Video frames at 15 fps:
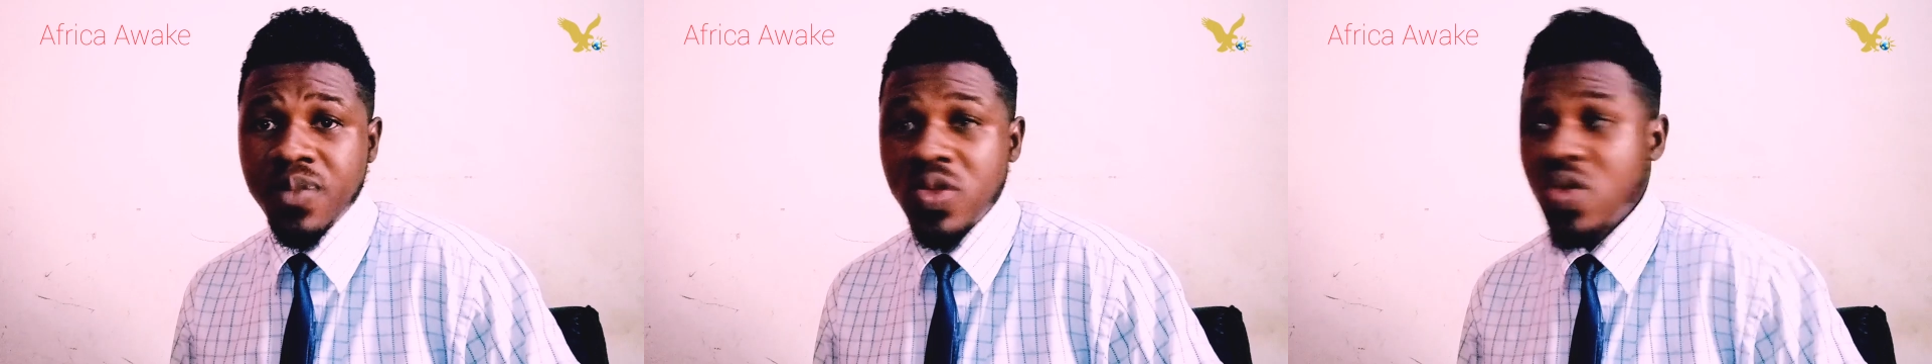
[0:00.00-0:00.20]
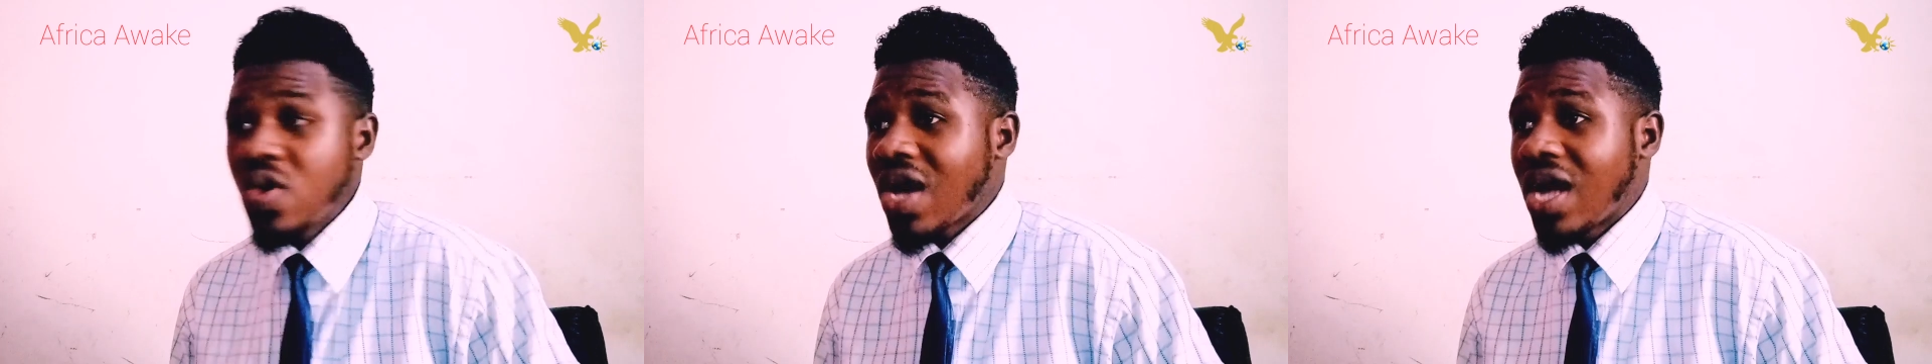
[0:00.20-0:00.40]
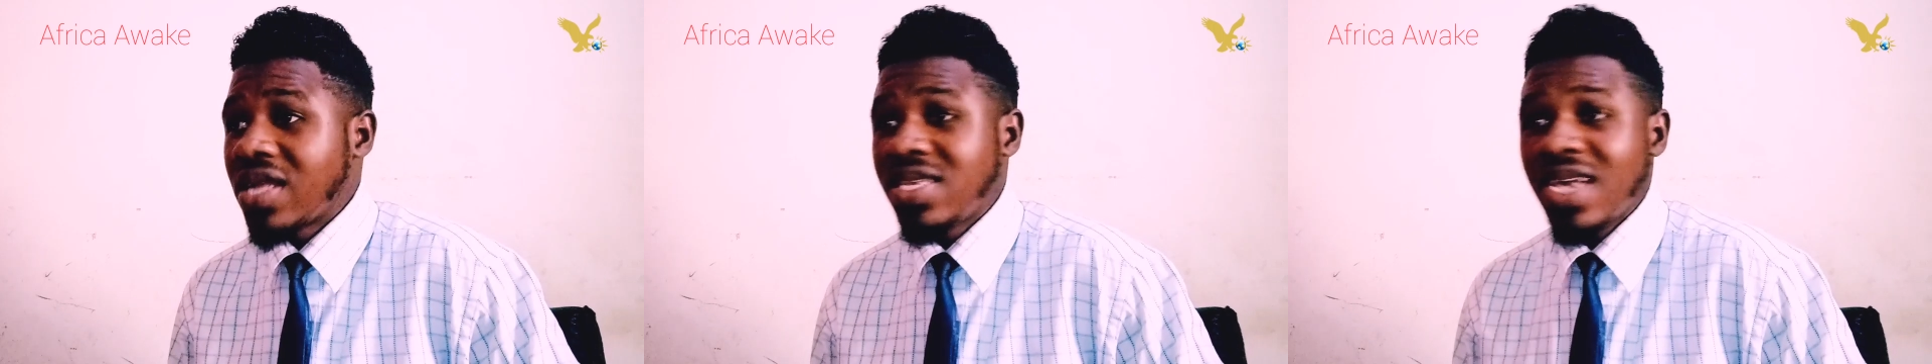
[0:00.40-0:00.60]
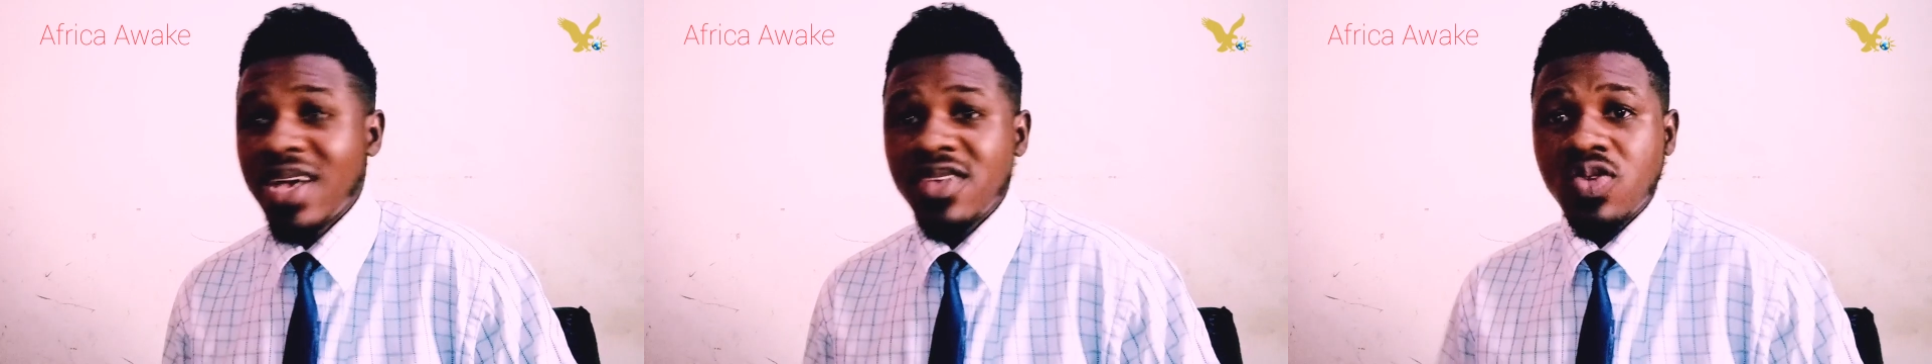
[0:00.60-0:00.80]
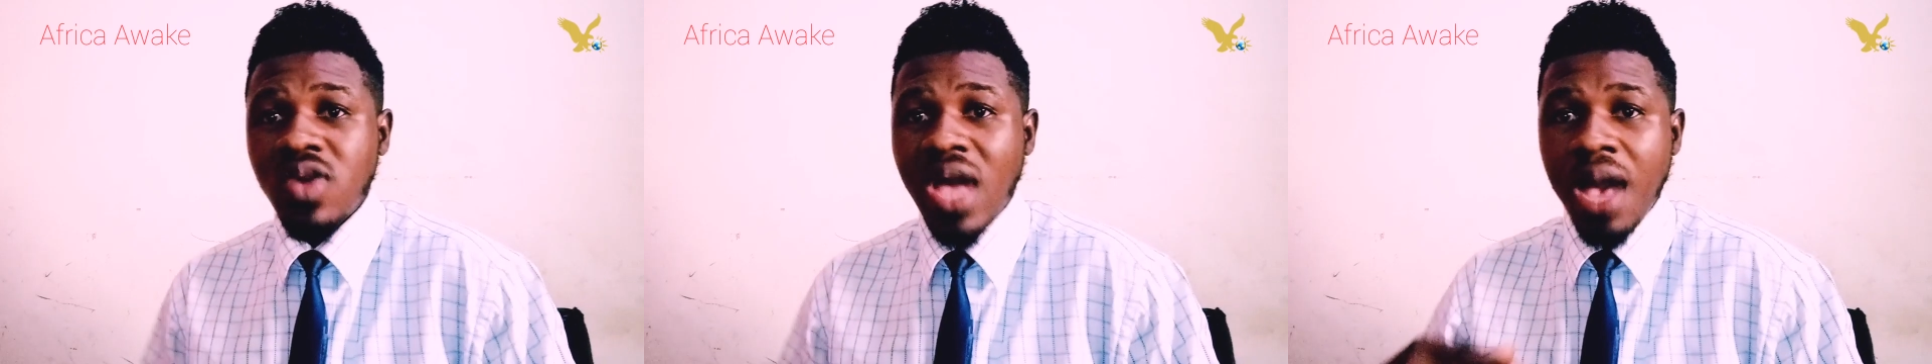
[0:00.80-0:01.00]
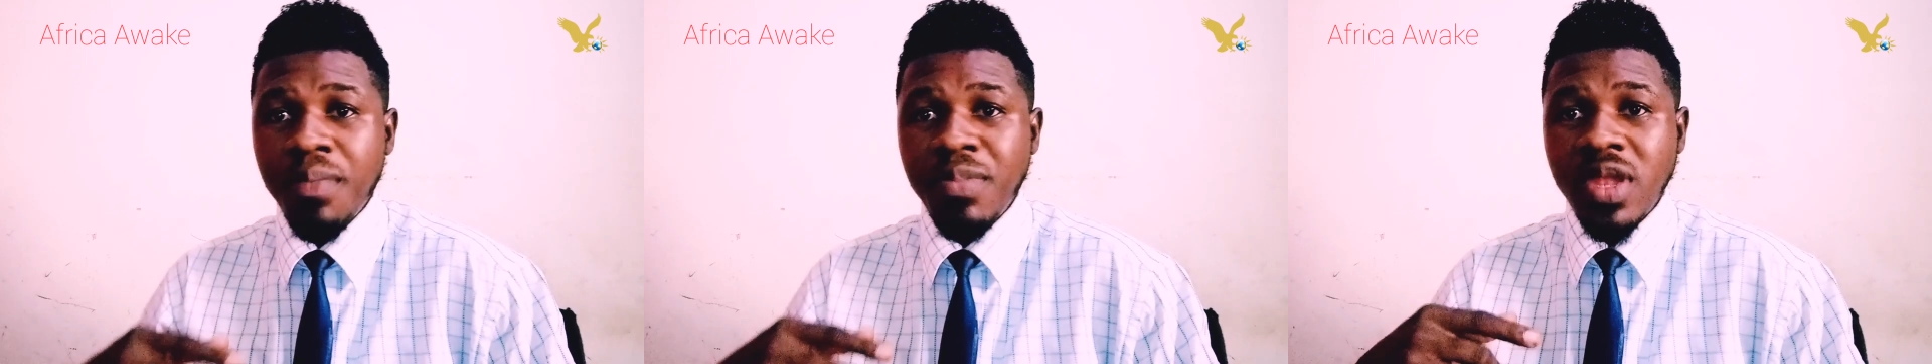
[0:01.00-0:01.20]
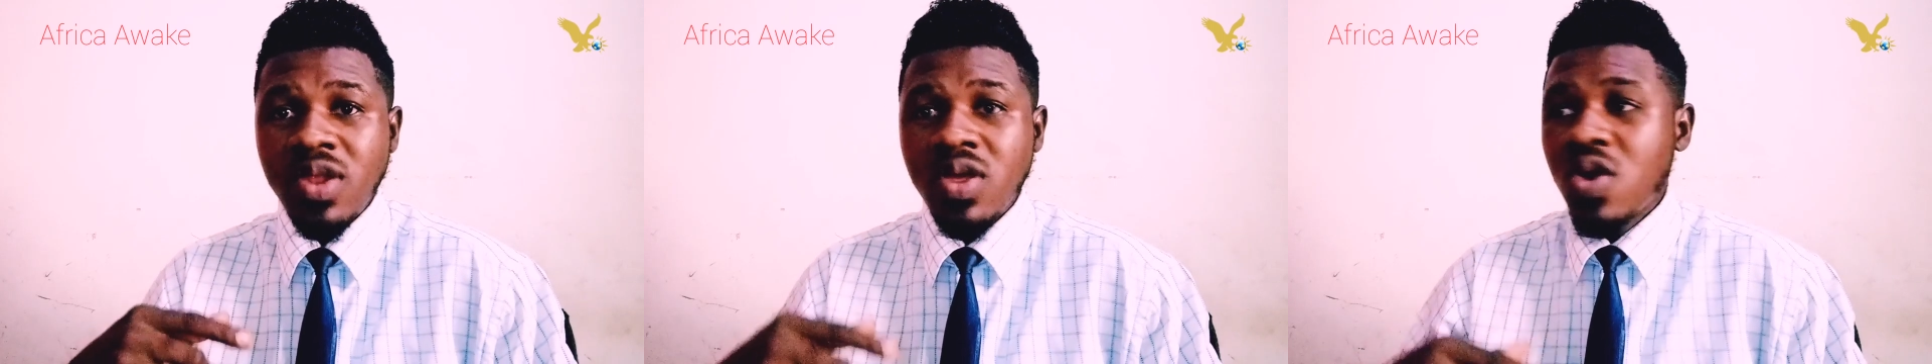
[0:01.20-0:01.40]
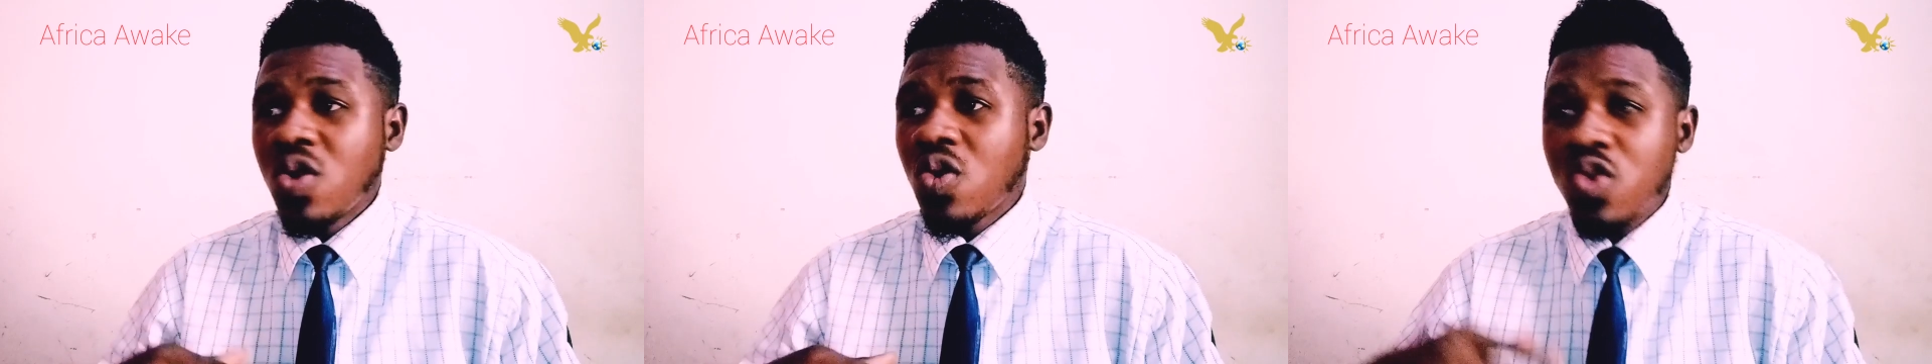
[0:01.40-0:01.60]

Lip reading: You can just, I mean,